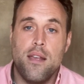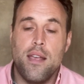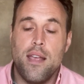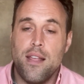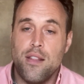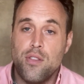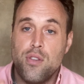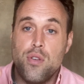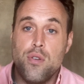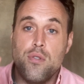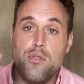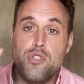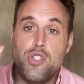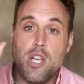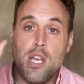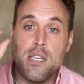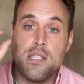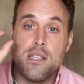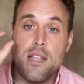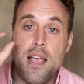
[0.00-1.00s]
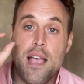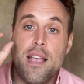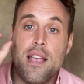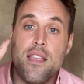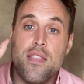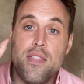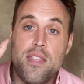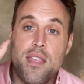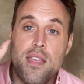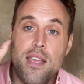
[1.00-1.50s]
into just
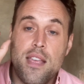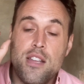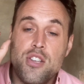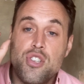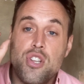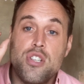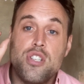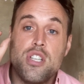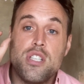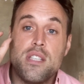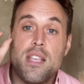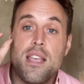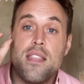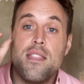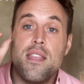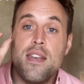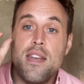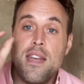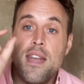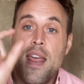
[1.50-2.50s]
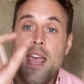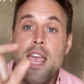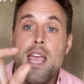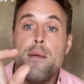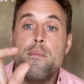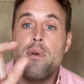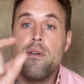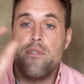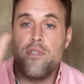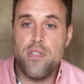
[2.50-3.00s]
like the
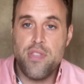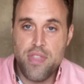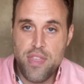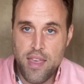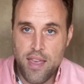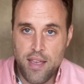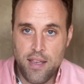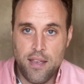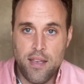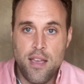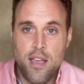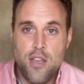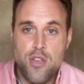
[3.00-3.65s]
name of a thing.